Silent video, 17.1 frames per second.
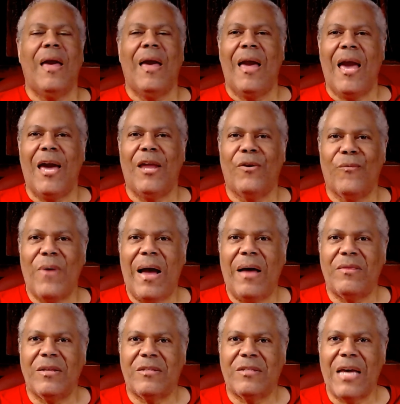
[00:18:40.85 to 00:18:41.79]
And around
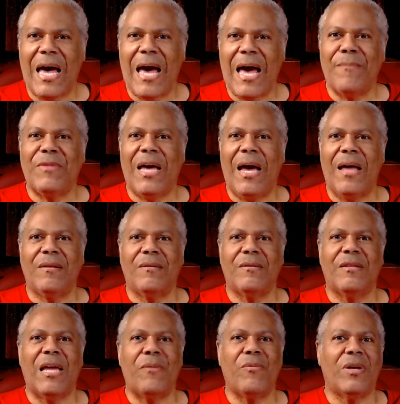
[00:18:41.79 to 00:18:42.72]
the time that
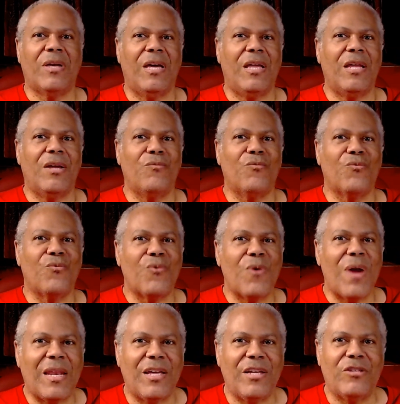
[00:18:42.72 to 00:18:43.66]
they were getting
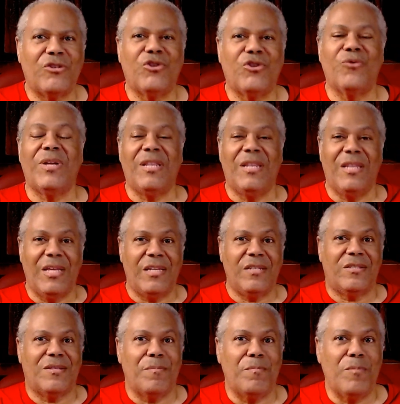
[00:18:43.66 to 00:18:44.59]
ready to release
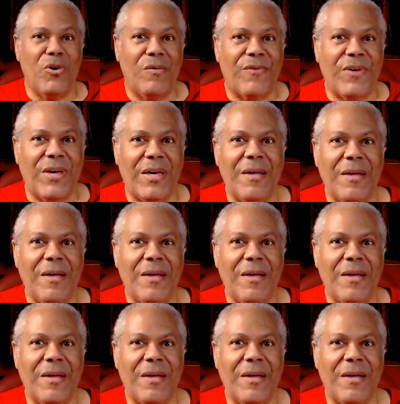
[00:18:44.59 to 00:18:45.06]
the movie,